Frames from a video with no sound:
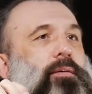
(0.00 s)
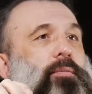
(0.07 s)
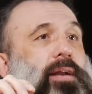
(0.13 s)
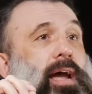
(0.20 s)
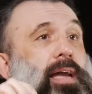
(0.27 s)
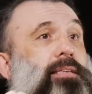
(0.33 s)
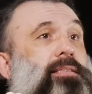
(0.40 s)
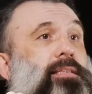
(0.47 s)
They were
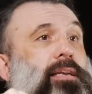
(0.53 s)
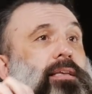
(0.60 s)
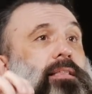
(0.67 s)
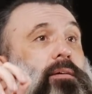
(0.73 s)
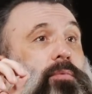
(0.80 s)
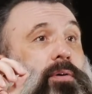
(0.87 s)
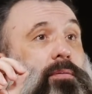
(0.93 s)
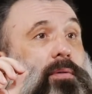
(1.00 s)
angsty,
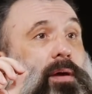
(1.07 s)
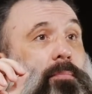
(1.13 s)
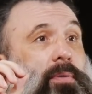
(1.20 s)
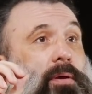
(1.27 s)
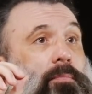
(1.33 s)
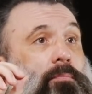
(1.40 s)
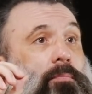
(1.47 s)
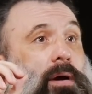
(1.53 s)
they were
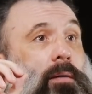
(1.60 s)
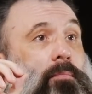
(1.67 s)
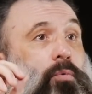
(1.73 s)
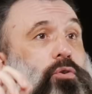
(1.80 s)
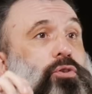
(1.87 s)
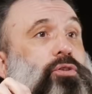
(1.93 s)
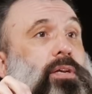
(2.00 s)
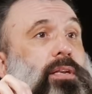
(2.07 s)
about
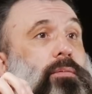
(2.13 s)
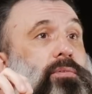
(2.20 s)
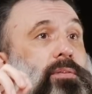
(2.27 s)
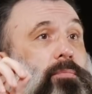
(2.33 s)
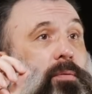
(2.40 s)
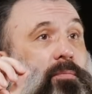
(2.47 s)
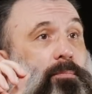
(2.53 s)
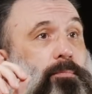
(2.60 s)
emotion, it was
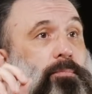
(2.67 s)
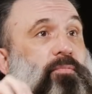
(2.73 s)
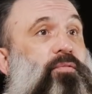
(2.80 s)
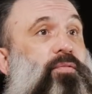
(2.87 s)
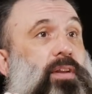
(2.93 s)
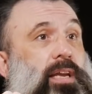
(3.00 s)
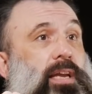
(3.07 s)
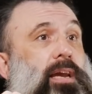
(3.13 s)
about
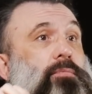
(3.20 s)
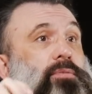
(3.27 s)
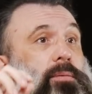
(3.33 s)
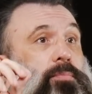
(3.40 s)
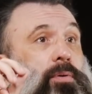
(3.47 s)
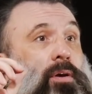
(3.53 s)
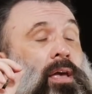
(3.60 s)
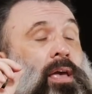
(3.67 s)
free, it was
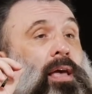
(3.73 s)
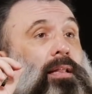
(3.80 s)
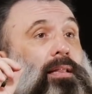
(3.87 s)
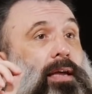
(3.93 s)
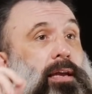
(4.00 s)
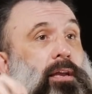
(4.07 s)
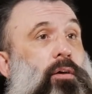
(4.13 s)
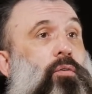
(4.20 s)
about
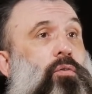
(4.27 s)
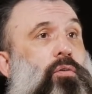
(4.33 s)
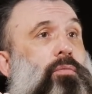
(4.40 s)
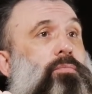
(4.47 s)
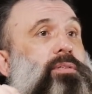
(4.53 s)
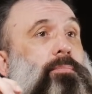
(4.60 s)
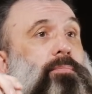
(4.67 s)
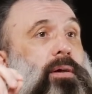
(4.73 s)
letting go, it
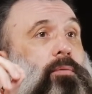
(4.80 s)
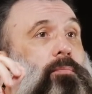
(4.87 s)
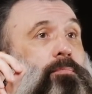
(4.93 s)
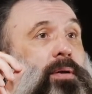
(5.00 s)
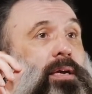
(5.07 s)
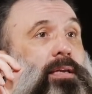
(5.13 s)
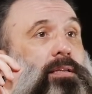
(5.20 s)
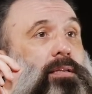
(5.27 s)
was about
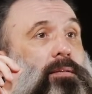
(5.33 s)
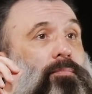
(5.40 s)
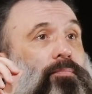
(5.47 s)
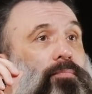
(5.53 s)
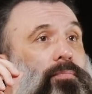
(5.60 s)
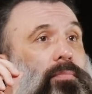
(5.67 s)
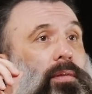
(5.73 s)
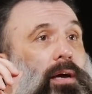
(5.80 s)
being
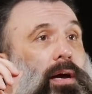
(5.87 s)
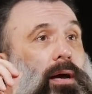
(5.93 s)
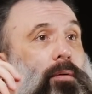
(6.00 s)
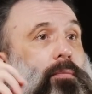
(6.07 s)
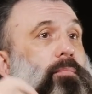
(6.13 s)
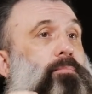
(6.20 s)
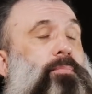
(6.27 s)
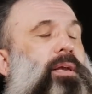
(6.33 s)

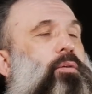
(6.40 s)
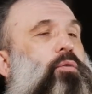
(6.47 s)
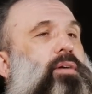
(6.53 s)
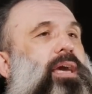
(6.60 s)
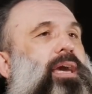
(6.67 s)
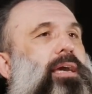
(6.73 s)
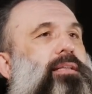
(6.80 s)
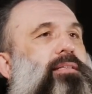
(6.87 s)

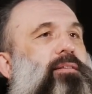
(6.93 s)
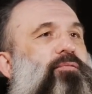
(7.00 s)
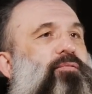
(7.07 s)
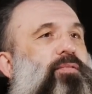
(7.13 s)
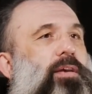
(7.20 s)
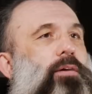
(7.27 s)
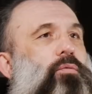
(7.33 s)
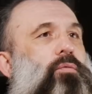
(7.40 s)
okay to
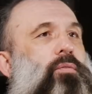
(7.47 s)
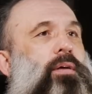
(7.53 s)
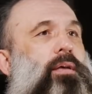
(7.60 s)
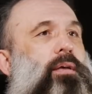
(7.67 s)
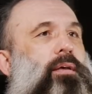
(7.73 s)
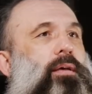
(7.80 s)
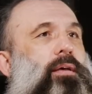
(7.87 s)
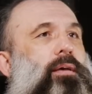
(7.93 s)
feel
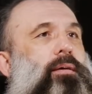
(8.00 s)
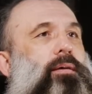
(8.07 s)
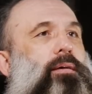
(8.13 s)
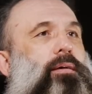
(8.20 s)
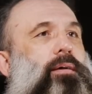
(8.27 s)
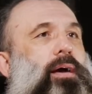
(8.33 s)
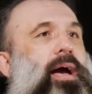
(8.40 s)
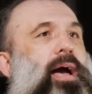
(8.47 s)

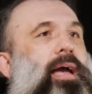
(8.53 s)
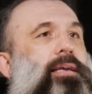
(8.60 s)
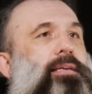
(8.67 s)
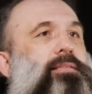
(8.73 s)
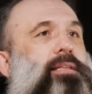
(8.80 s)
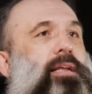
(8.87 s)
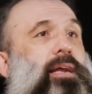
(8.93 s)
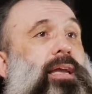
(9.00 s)

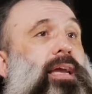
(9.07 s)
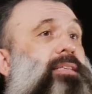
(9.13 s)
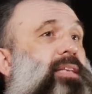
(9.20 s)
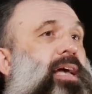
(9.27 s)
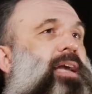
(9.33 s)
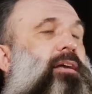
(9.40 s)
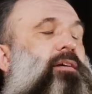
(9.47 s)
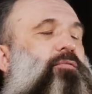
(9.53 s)
angst. And I guess
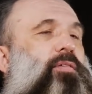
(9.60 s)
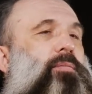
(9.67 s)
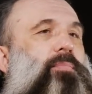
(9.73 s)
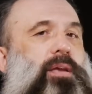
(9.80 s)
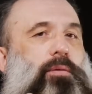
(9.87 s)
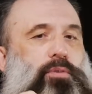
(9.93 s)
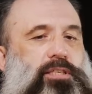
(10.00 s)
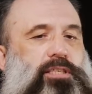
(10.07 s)
anger for
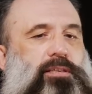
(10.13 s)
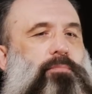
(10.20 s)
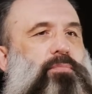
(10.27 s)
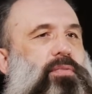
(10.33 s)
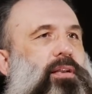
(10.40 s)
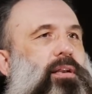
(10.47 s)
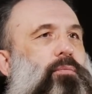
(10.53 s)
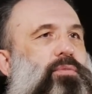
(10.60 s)
me was
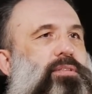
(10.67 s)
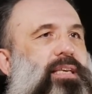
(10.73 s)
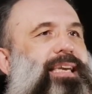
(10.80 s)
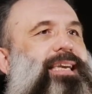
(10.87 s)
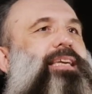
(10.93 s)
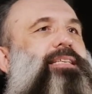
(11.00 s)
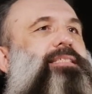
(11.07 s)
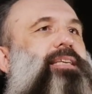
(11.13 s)
something that was
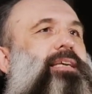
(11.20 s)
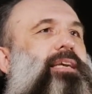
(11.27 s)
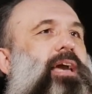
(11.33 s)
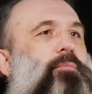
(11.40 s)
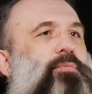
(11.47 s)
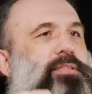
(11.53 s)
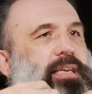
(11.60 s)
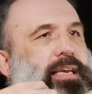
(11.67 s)
easy.
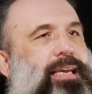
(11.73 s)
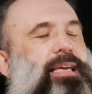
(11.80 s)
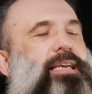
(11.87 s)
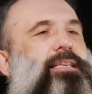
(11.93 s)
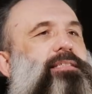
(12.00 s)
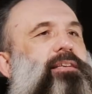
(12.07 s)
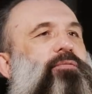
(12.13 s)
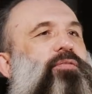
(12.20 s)
It was
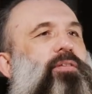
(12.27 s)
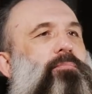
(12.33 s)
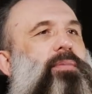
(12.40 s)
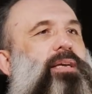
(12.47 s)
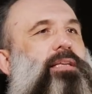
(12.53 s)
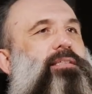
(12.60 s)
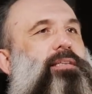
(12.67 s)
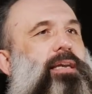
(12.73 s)
easy for
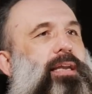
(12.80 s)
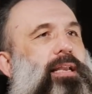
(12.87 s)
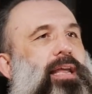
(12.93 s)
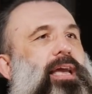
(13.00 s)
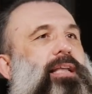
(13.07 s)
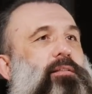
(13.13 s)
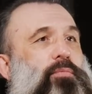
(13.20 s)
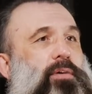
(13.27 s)
me to
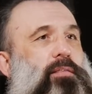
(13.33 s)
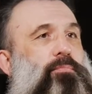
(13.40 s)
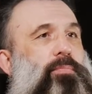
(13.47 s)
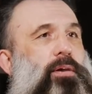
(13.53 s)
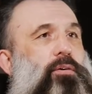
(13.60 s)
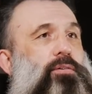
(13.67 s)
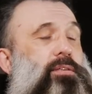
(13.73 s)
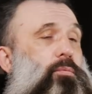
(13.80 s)
connect with
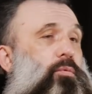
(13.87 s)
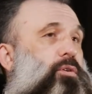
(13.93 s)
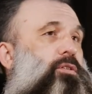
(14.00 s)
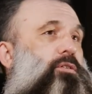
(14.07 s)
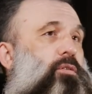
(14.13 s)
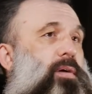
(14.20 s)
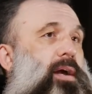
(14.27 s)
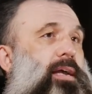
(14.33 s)
because I was
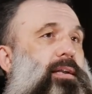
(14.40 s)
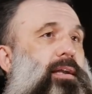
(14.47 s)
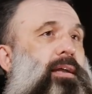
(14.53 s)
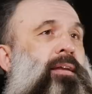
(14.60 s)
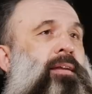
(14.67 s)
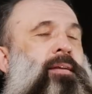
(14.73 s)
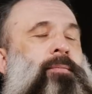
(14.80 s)
so angry.